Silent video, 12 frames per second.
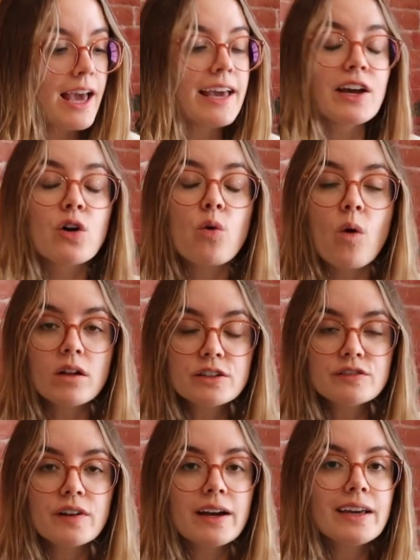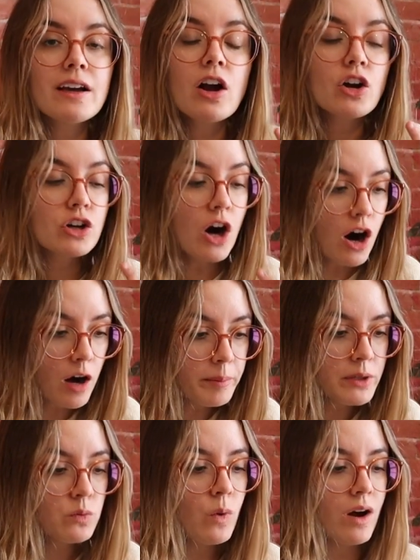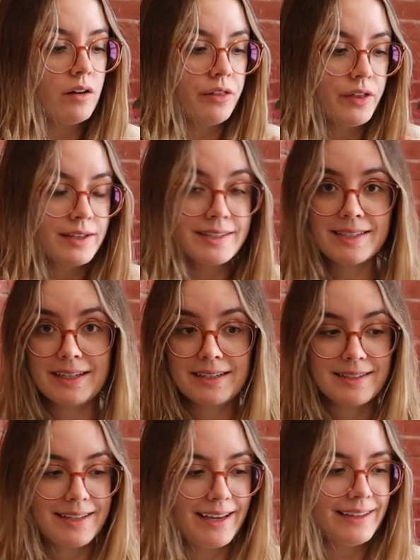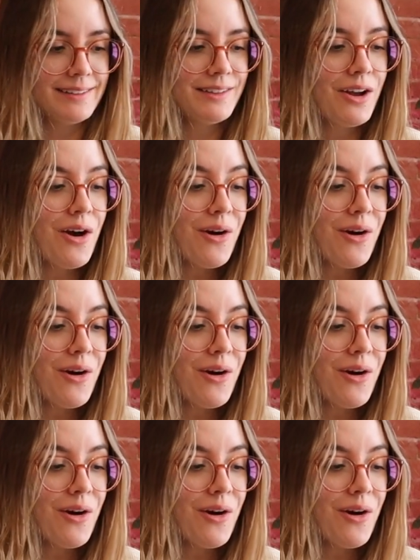a qualifying Commonwealth citizen,